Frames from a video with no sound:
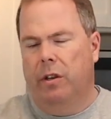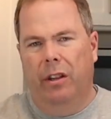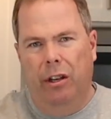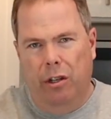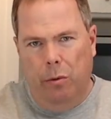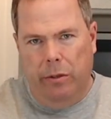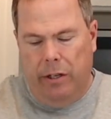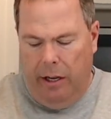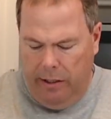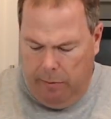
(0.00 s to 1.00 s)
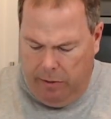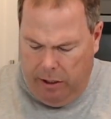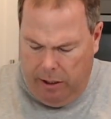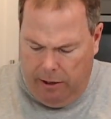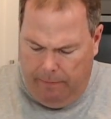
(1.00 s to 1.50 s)
all they do is take some
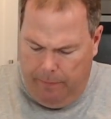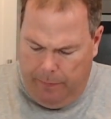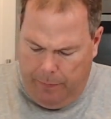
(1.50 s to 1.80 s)
salt,